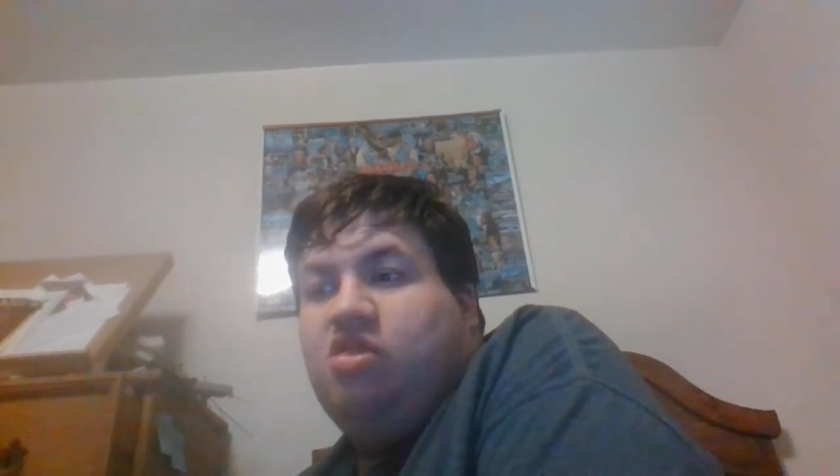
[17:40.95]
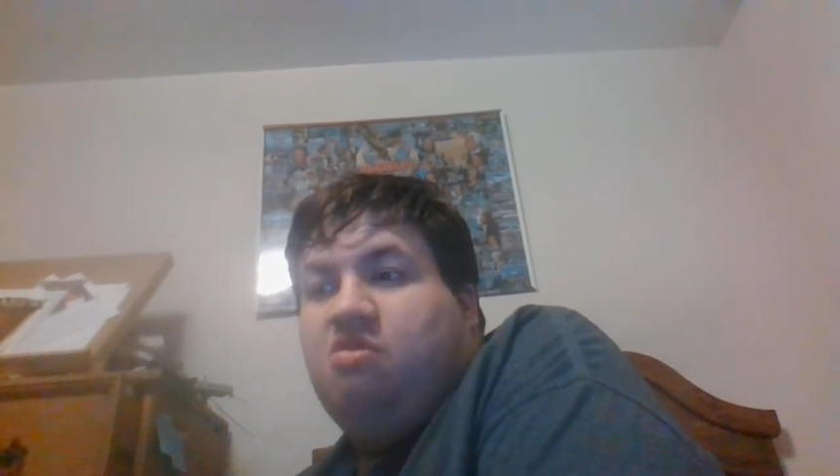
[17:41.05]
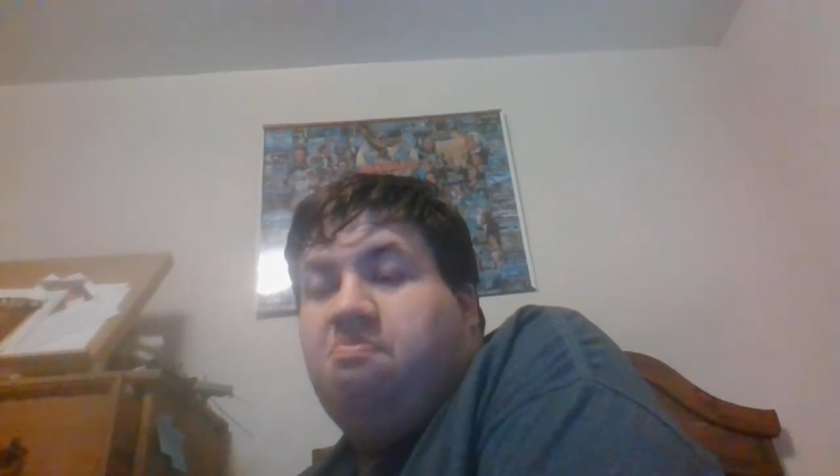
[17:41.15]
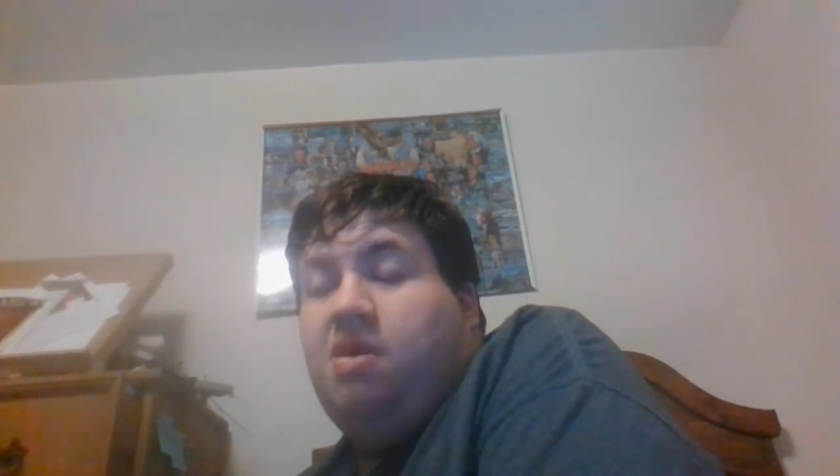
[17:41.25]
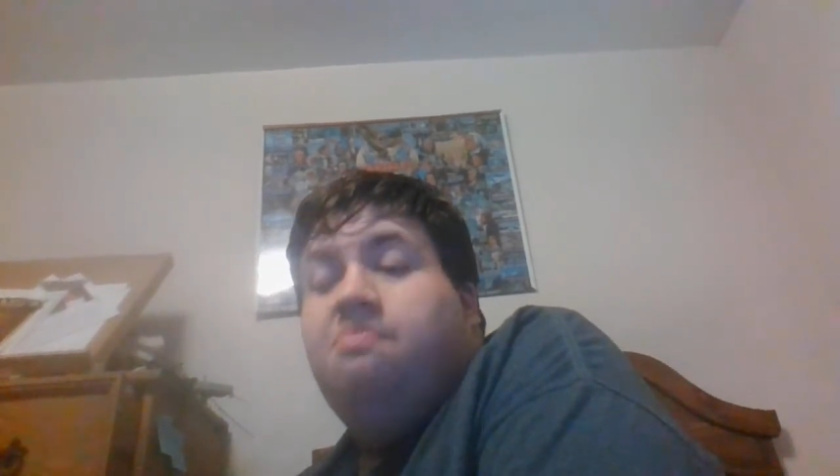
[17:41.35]
the
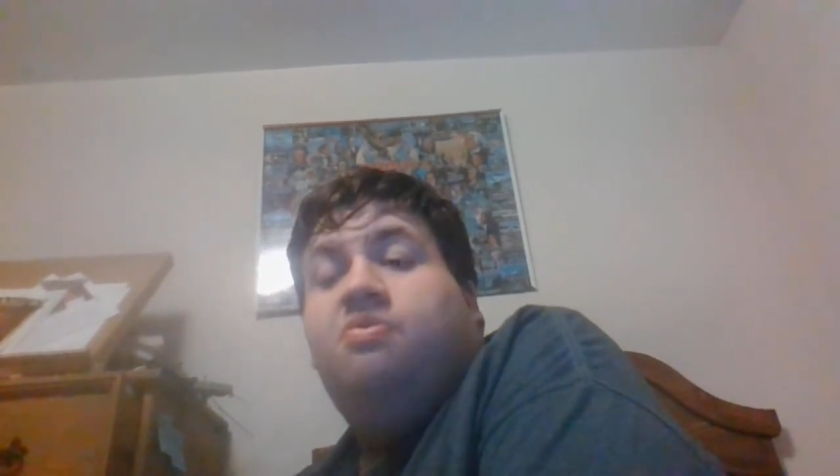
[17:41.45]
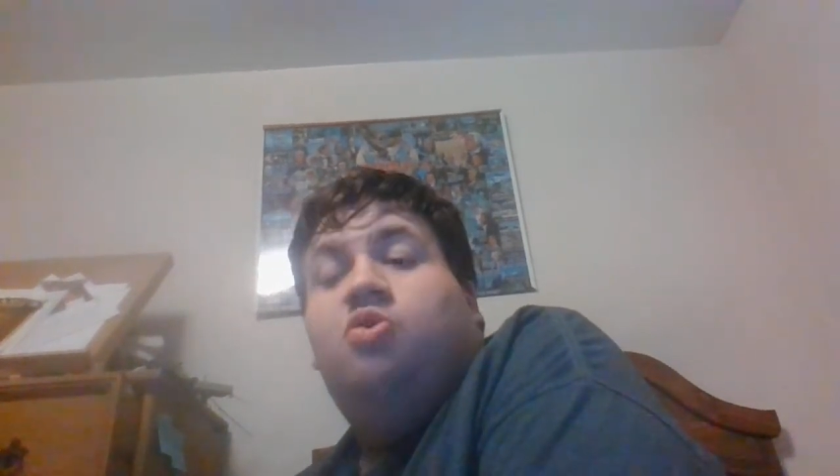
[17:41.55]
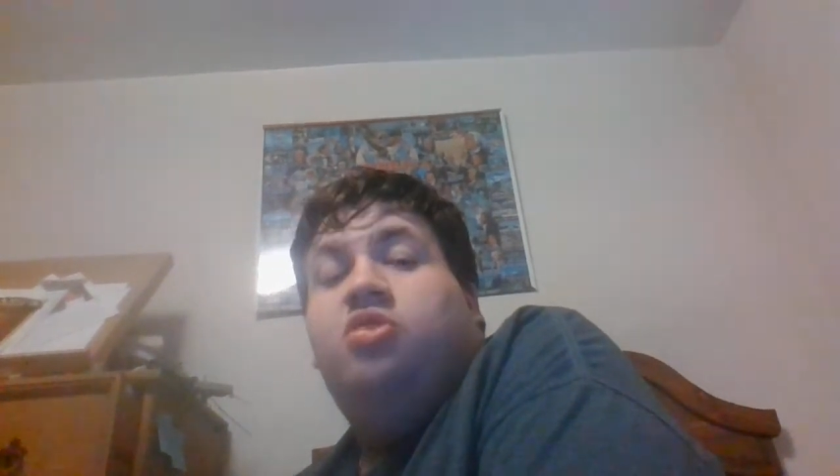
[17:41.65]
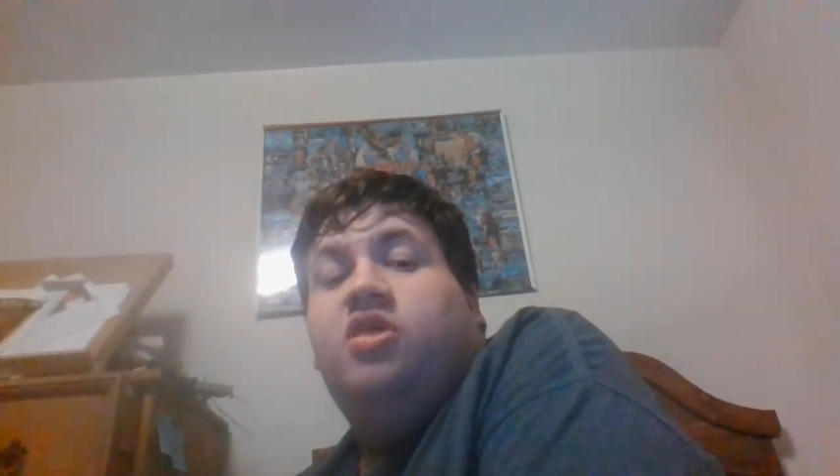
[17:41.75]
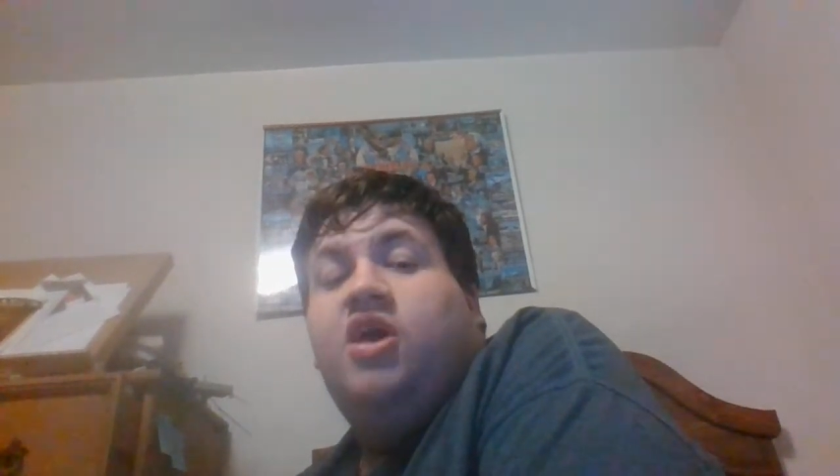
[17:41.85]

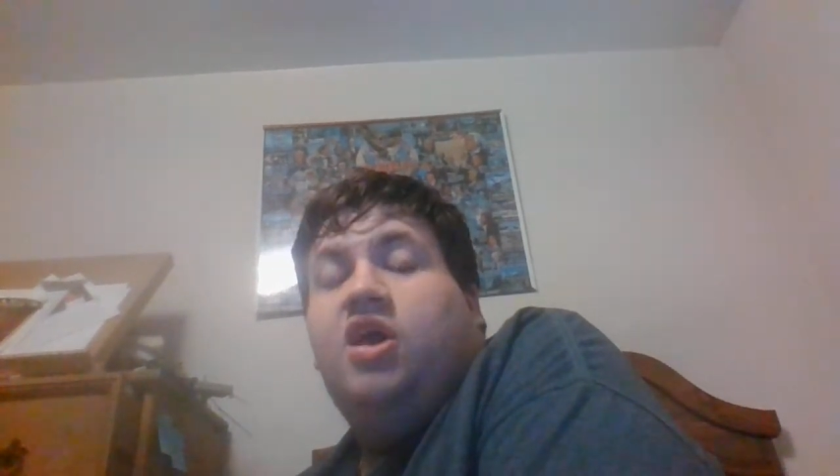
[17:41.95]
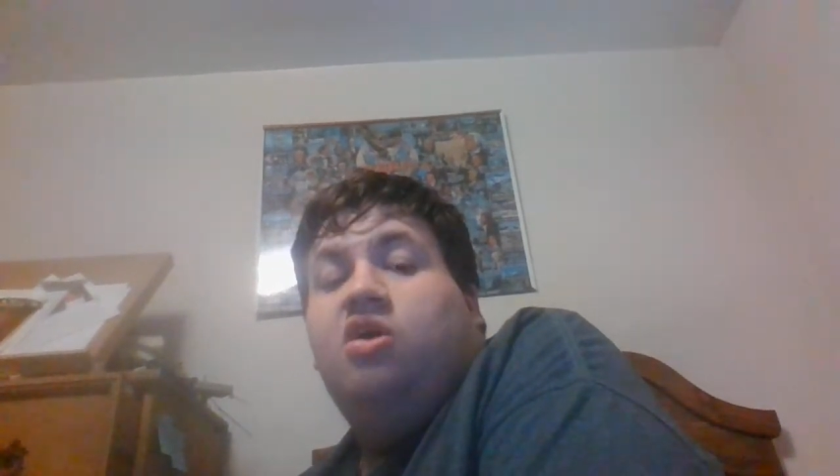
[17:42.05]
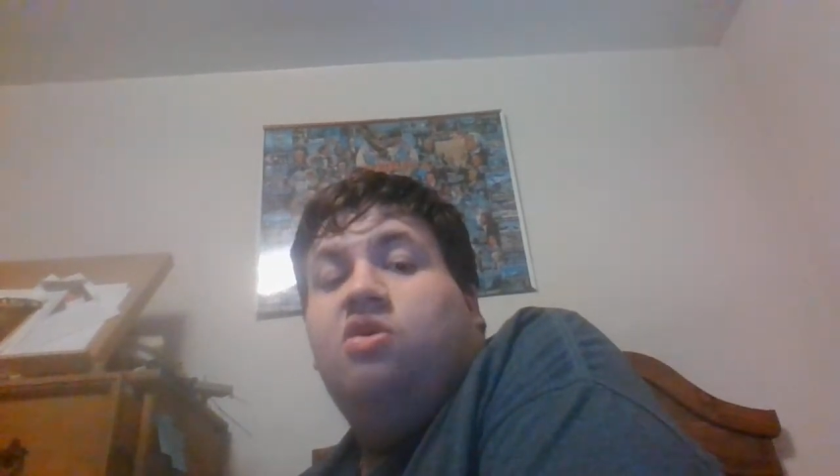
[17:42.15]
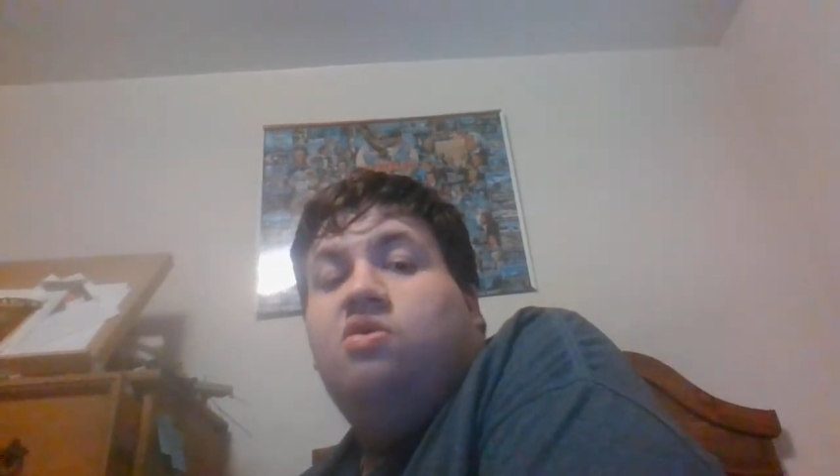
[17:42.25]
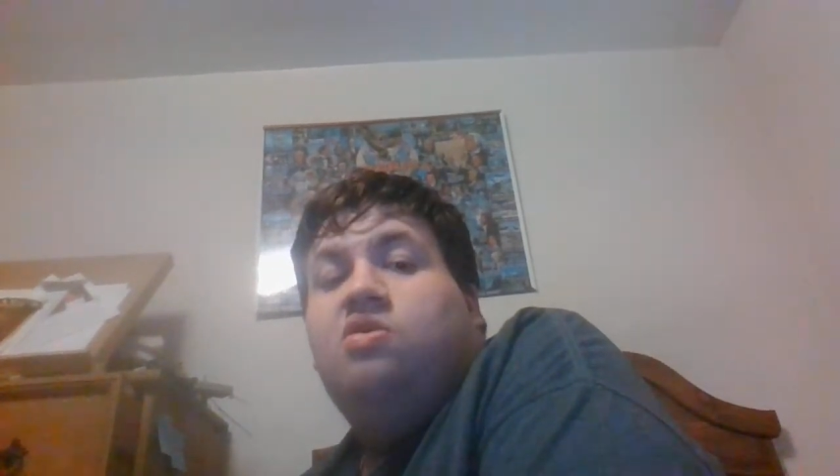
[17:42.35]
people there